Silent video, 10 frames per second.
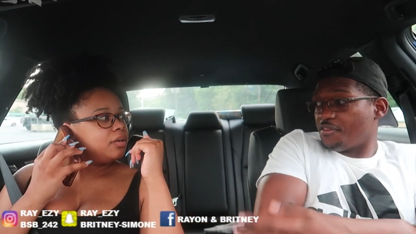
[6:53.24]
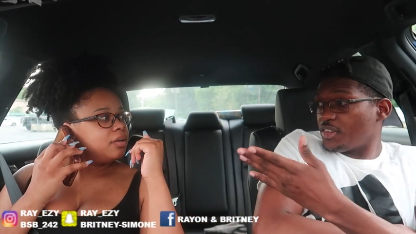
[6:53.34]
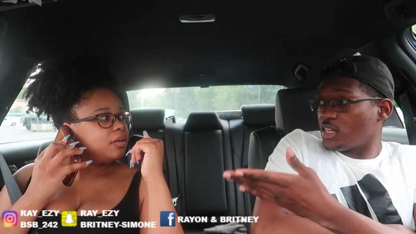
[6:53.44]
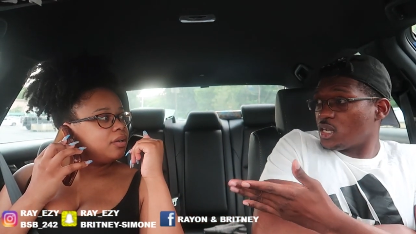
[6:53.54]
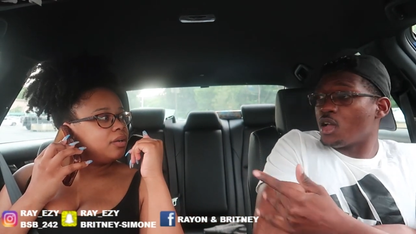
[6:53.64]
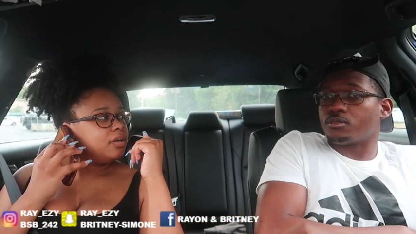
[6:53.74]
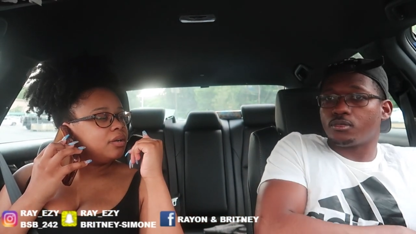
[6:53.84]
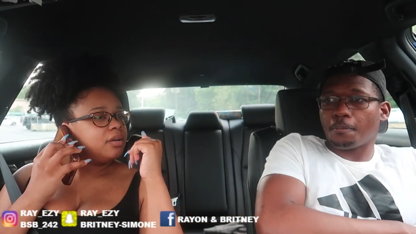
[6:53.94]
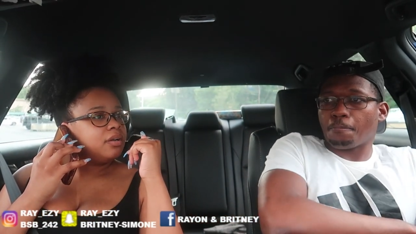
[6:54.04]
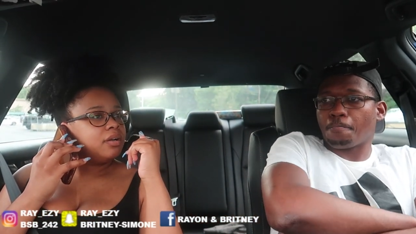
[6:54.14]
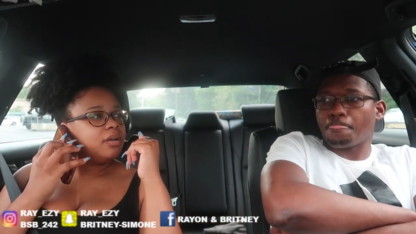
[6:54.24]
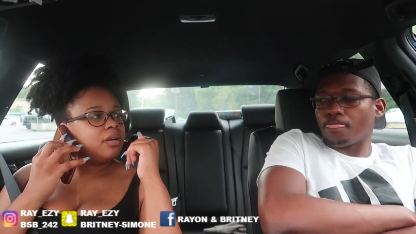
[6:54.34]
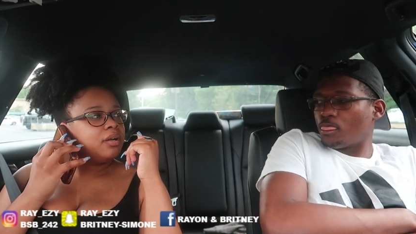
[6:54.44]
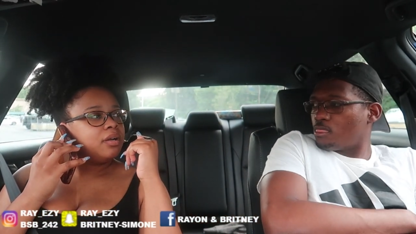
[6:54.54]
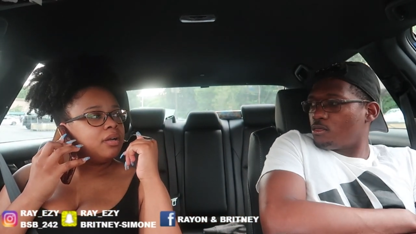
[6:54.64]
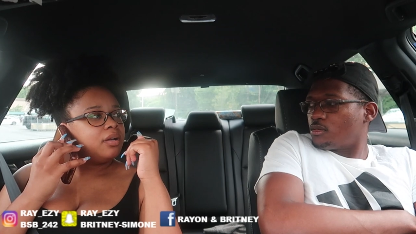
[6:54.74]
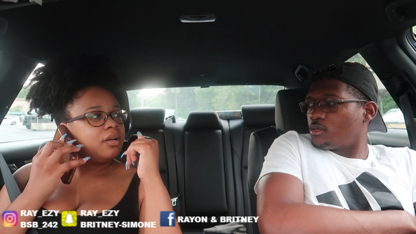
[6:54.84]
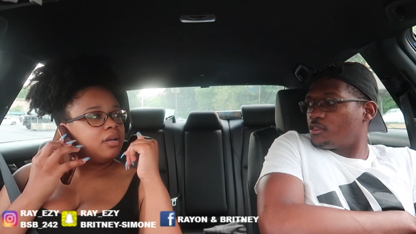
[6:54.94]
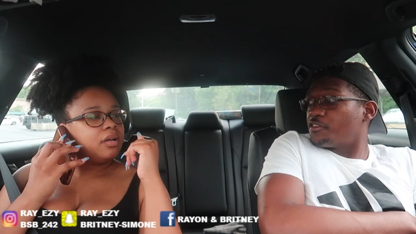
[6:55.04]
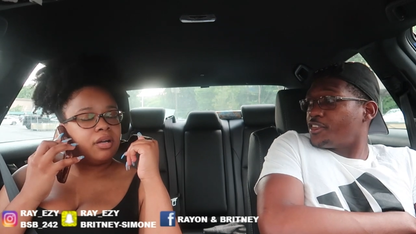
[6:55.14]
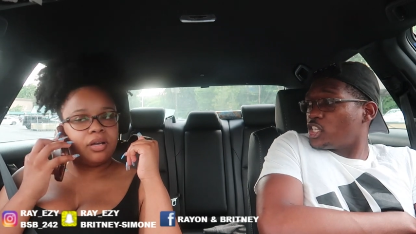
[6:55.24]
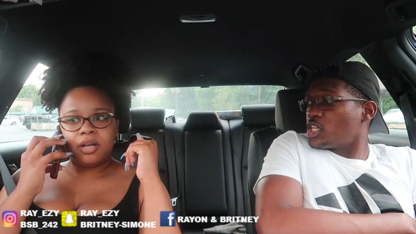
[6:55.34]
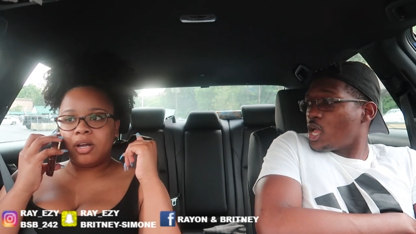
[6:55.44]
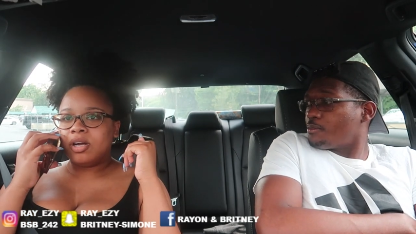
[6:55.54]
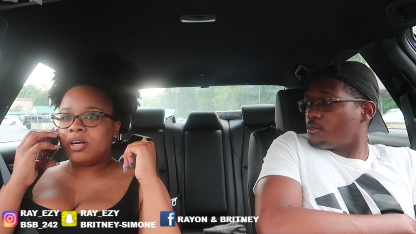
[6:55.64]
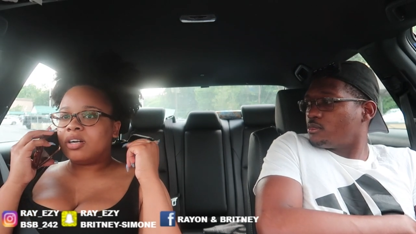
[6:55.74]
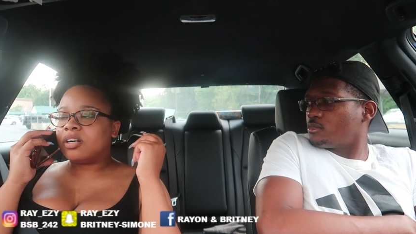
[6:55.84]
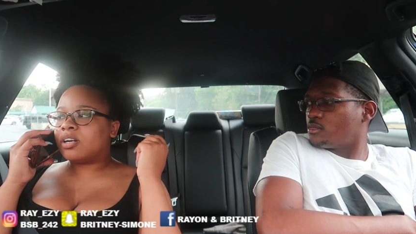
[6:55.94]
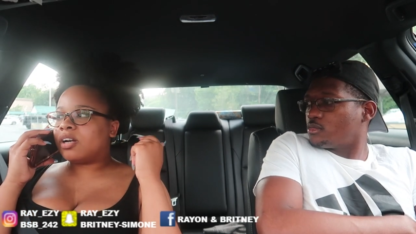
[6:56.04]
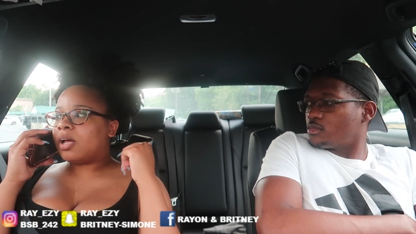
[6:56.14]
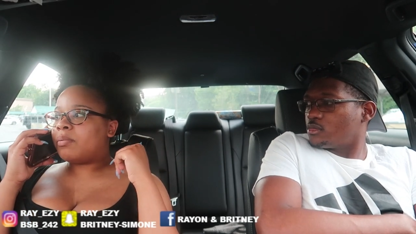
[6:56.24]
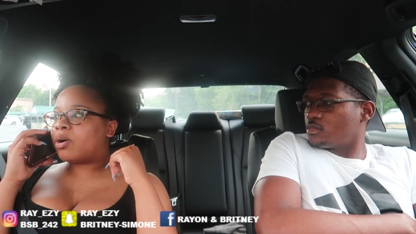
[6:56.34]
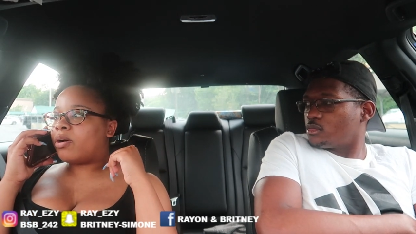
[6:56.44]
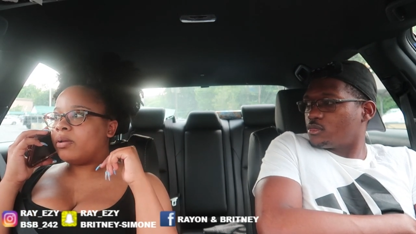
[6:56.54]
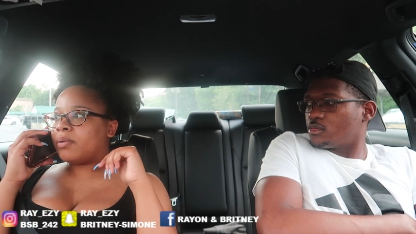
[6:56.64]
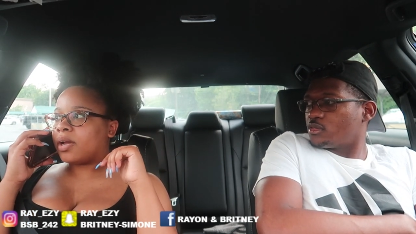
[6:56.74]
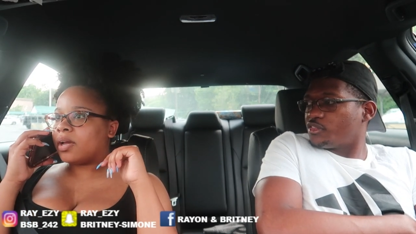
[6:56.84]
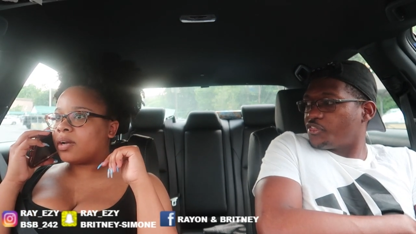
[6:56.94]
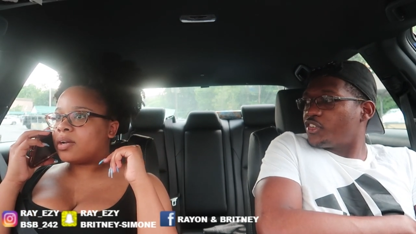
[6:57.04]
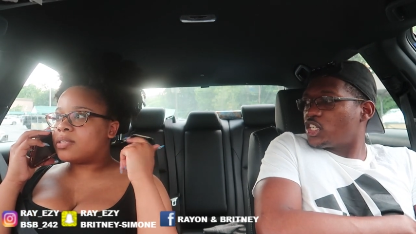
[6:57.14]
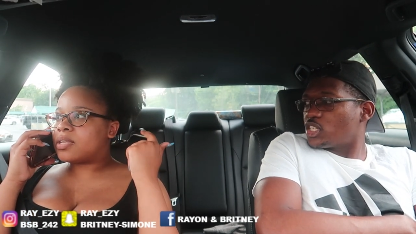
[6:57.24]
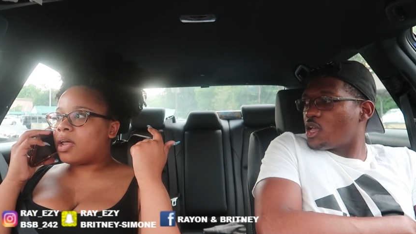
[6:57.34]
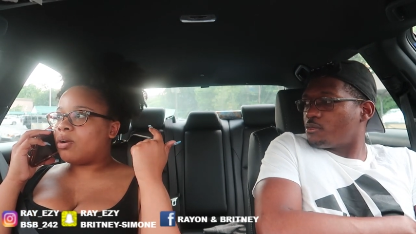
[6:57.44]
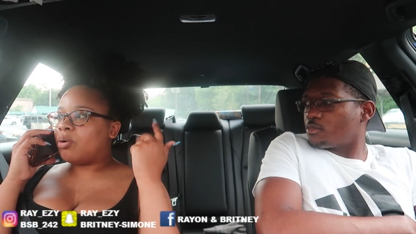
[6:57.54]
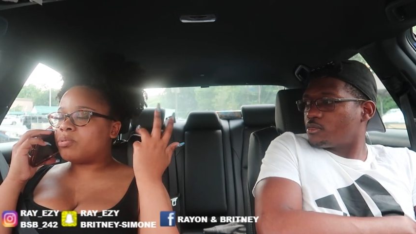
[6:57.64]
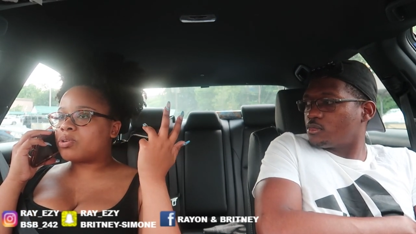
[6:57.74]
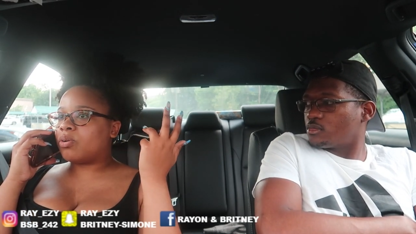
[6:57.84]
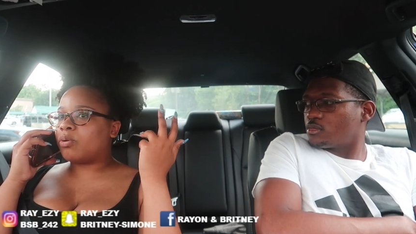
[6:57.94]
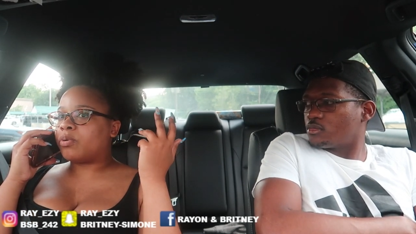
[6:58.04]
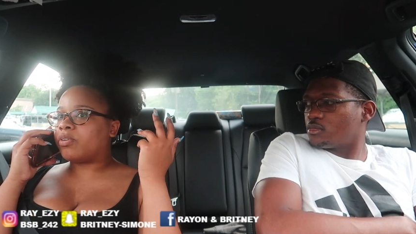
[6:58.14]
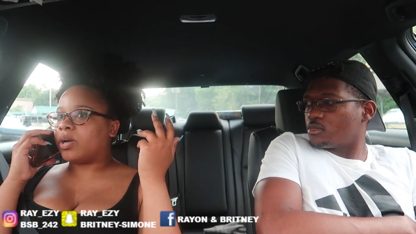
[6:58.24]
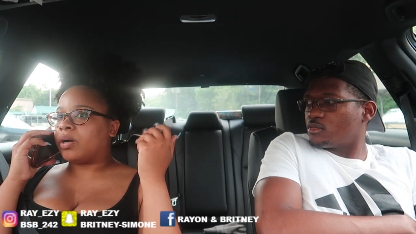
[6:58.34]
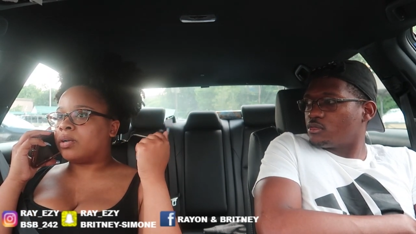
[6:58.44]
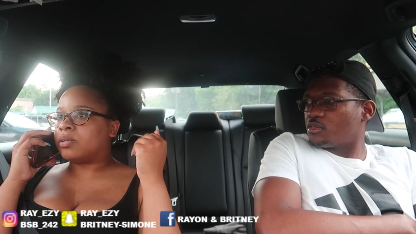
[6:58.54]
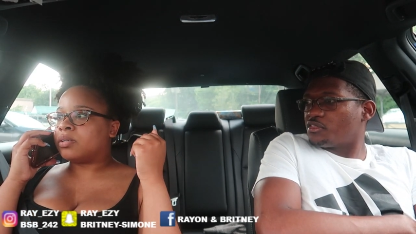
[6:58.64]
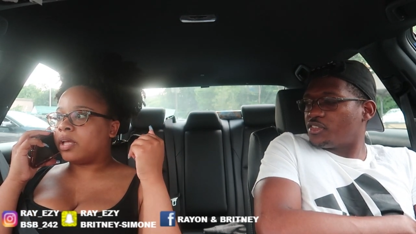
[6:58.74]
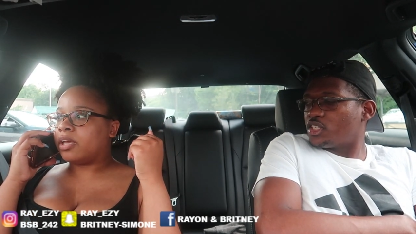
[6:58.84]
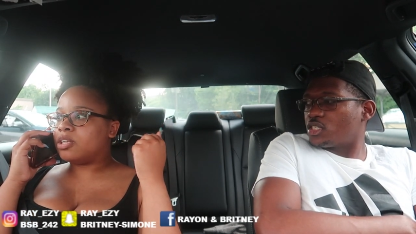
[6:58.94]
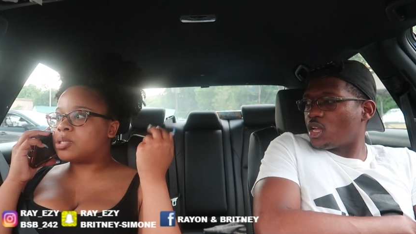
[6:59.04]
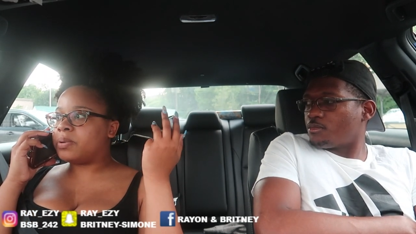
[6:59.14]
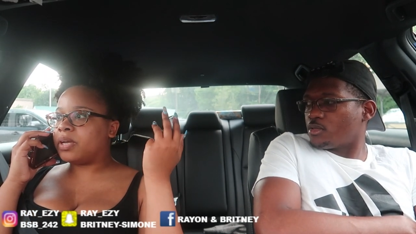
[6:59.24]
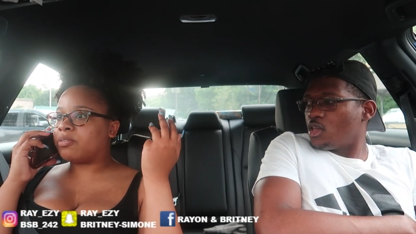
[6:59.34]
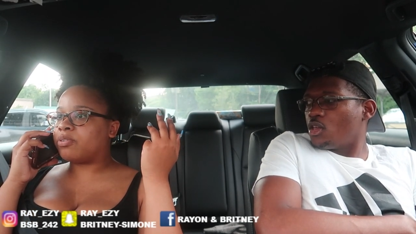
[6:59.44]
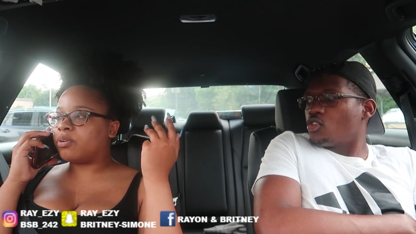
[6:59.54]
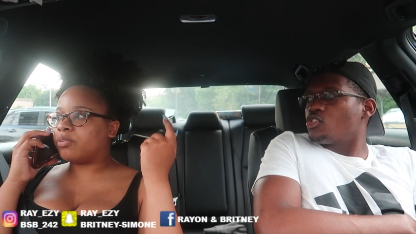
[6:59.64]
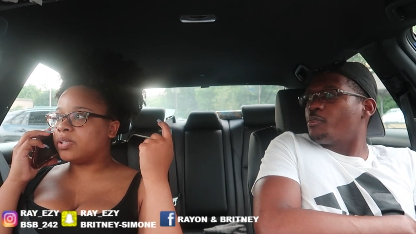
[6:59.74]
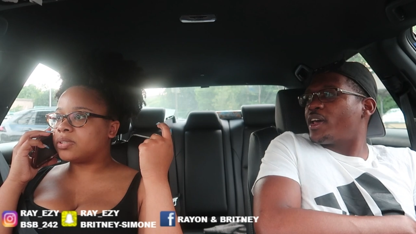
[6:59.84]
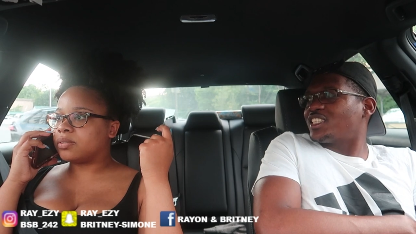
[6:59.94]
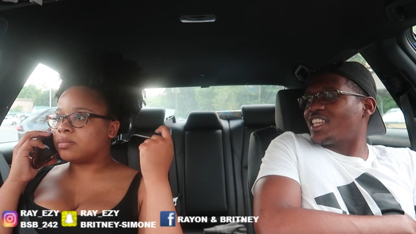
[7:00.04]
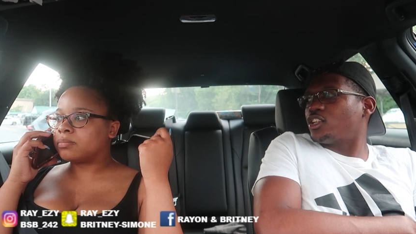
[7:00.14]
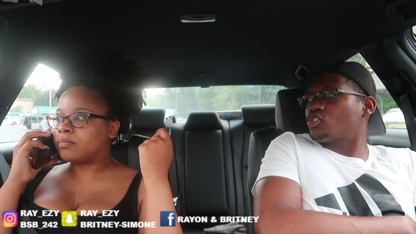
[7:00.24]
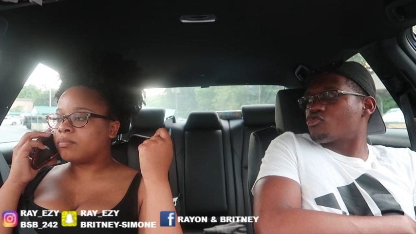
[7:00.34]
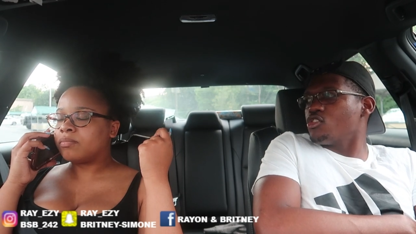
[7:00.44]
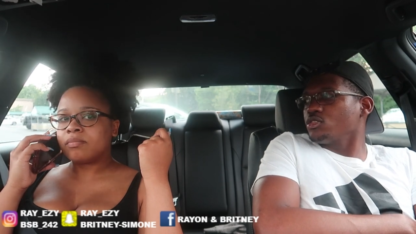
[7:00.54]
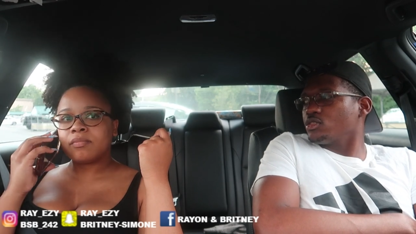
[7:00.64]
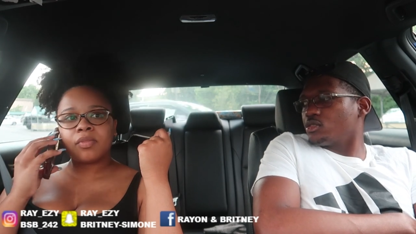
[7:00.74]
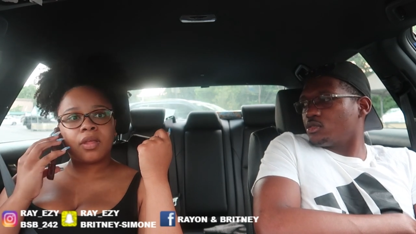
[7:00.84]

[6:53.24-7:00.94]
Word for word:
Speaker 1: Finish up. Finish up.
Speaker 2: Girl, I'm gonna call you back here Finish up. I don't know what's going on with Rayon. Like, Finish up. No you reason. better
Speaker 1: tell the truth.